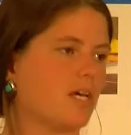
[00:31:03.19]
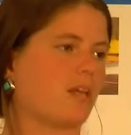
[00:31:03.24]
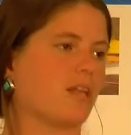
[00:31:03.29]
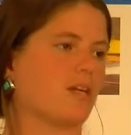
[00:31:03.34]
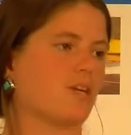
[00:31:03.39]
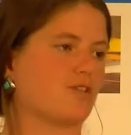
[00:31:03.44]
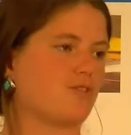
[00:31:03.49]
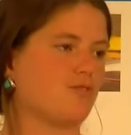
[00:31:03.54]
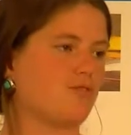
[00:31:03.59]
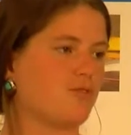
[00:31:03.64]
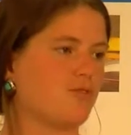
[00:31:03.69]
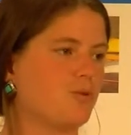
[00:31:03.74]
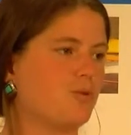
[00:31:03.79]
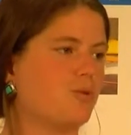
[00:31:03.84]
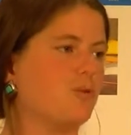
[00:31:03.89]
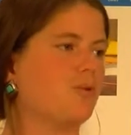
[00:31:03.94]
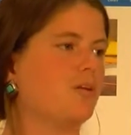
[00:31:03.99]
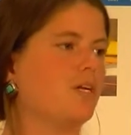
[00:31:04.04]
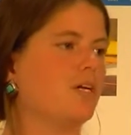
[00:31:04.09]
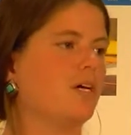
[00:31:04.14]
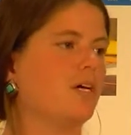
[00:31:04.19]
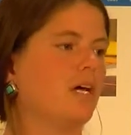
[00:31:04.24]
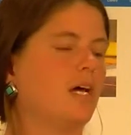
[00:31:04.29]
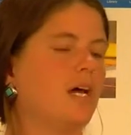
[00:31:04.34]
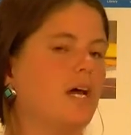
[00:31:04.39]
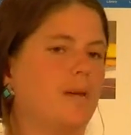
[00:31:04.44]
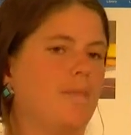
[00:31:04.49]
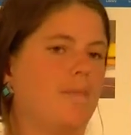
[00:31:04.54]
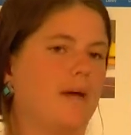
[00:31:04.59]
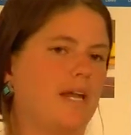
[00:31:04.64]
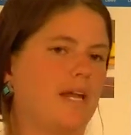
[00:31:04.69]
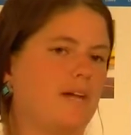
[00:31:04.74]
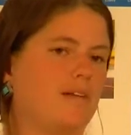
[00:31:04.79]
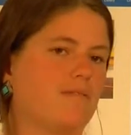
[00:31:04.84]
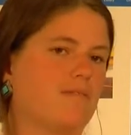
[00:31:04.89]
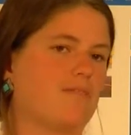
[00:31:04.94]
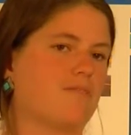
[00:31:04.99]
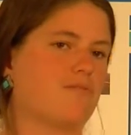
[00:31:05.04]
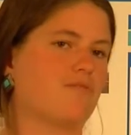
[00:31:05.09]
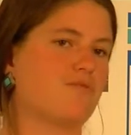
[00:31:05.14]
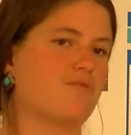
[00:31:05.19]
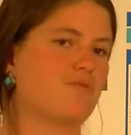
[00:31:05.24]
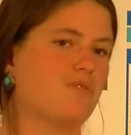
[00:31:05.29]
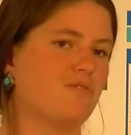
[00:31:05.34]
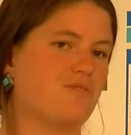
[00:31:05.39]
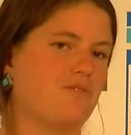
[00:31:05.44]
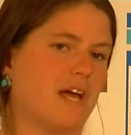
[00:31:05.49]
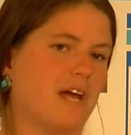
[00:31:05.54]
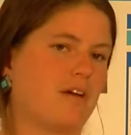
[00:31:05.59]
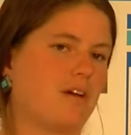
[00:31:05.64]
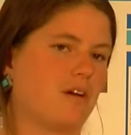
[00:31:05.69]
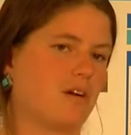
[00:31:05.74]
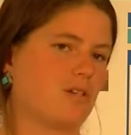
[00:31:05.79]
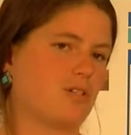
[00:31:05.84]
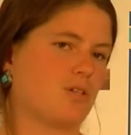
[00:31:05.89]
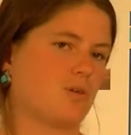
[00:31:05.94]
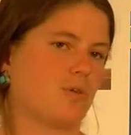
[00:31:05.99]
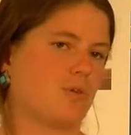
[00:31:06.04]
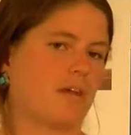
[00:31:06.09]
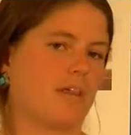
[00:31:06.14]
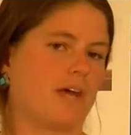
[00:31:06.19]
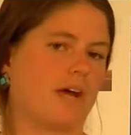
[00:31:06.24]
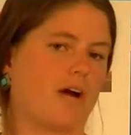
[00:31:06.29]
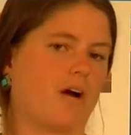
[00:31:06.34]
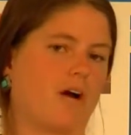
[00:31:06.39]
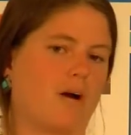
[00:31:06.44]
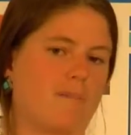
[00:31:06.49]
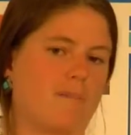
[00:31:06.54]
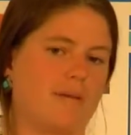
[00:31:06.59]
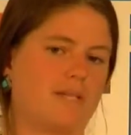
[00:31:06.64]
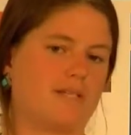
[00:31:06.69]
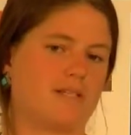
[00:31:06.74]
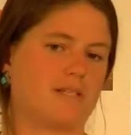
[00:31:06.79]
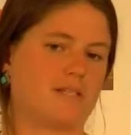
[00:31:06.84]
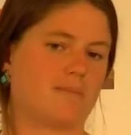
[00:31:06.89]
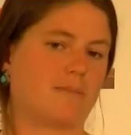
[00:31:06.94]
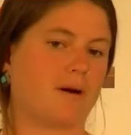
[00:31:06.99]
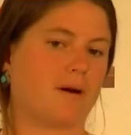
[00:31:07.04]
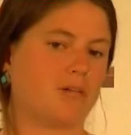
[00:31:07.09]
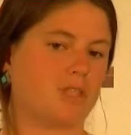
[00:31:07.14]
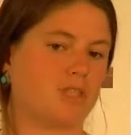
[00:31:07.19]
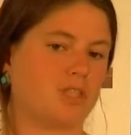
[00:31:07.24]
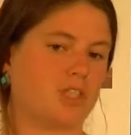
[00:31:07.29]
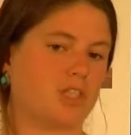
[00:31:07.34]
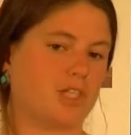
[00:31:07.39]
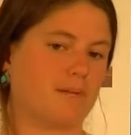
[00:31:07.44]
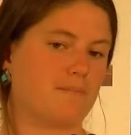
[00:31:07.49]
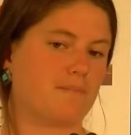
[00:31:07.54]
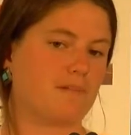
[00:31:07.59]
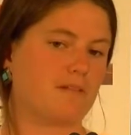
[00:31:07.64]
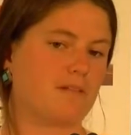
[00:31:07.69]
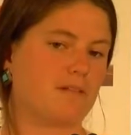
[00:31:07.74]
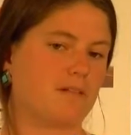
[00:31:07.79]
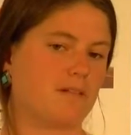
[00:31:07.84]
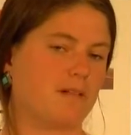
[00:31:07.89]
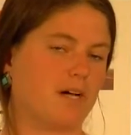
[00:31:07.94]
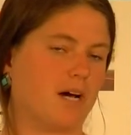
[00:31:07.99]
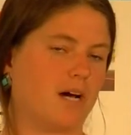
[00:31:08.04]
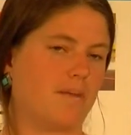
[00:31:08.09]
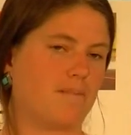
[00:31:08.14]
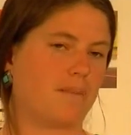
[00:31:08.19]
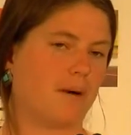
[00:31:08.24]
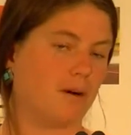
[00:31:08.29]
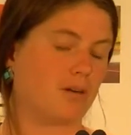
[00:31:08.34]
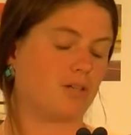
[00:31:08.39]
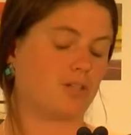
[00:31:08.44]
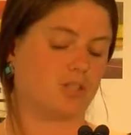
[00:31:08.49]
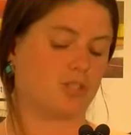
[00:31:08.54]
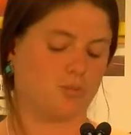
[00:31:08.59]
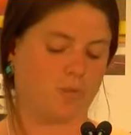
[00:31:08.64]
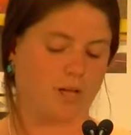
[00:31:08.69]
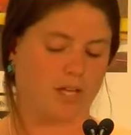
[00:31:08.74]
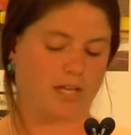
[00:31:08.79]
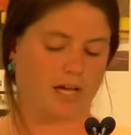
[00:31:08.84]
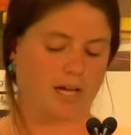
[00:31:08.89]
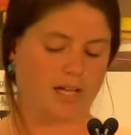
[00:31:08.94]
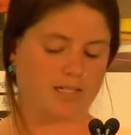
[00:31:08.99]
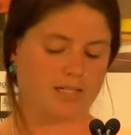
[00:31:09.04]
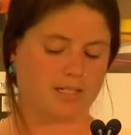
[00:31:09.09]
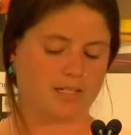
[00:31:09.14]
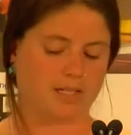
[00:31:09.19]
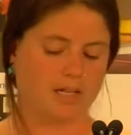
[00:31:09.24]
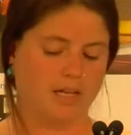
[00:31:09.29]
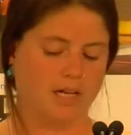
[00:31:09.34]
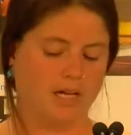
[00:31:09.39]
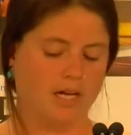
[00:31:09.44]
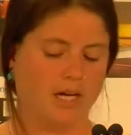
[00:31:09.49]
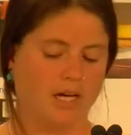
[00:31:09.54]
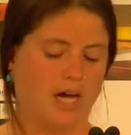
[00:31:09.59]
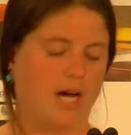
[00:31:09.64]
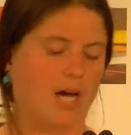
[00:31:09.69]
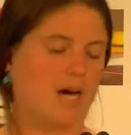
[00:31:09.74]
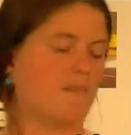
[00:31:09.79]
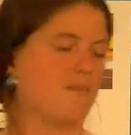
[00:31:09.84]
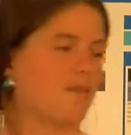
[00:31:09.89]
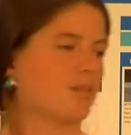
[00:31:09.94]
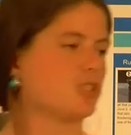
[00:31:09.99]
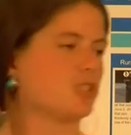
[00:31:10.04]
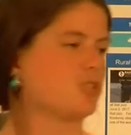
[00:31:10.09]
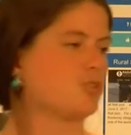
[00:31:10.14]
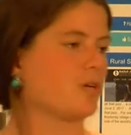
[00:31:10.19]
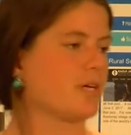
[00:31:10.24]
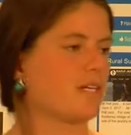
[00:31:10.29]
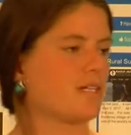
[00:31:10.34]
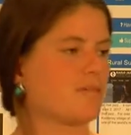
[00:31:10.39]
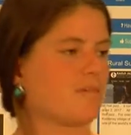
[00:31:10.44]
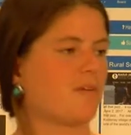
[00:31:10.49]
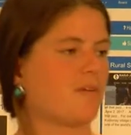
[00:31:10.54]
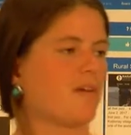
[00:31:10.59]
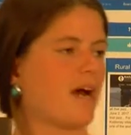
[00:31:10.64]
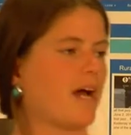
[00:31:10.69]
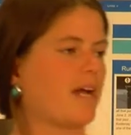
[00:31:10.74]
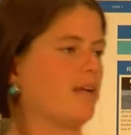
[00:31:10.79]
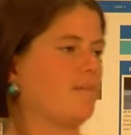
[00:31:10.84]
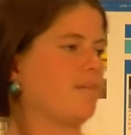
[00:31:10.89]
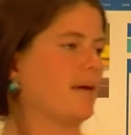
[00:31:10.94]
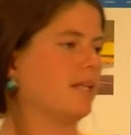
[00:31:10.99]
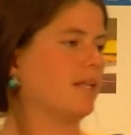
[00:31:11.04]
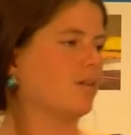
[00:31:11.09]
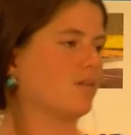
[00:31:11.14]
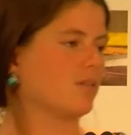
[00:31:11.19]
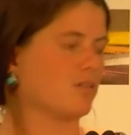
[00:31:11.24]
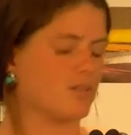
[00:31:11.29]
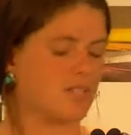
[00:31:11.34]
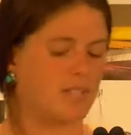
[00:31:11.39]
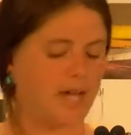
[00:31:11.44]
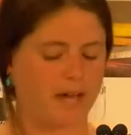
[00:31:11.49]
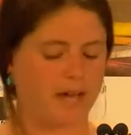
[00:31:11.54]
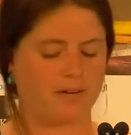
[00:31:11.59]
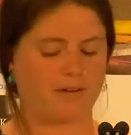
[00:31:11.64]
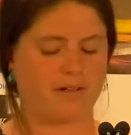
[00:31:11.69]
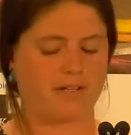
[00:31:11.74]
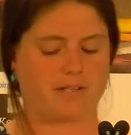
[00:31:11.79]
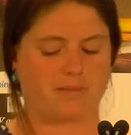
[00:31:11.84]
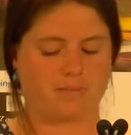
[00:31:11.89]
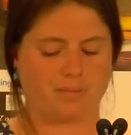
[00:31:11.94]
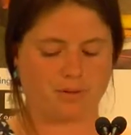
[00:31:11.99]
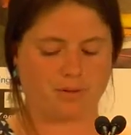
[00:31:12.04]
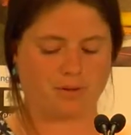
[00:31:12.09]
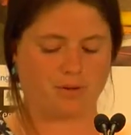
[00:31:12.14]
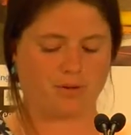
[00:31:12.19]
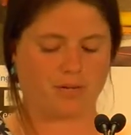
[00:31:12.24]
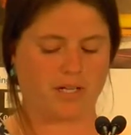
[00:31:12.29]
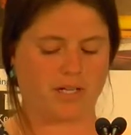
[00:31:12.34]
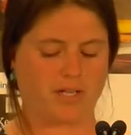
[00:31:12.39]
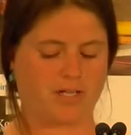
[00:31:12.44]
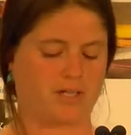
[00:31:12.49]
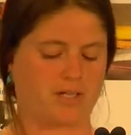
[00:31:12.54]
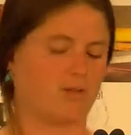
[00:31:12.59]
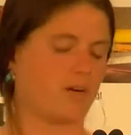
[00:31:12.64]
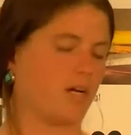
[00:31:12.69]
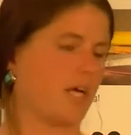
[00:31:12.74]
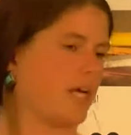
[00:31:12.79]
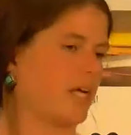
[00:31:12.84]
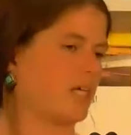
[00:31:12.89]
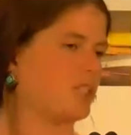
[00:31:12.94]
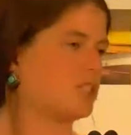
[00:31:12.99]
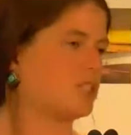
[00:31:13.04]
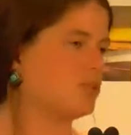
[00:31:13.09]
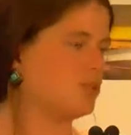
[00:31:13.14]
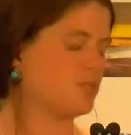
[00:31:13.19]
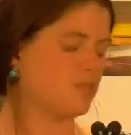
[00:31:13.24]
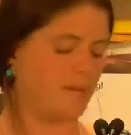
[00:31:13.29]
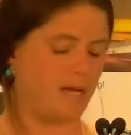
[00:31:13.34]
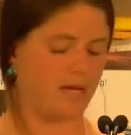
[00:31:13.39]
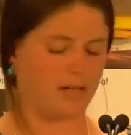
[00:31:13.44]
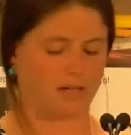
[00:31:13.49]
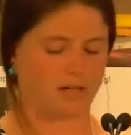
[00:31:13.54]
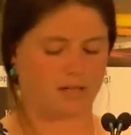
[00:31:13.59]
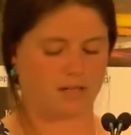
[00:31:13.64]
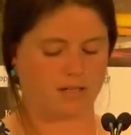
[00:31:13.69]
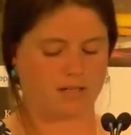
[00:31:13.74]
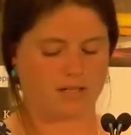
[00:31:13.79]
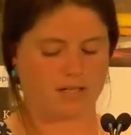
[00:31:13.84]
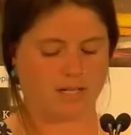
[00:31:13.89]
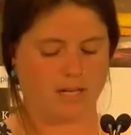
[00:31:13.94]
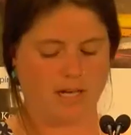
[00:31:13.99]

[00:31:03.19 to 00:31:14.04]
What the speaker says: there's food. Many of the food vendors who are there are business partners with us. There's drinks provided by local cideries and breweries and organic juice makers,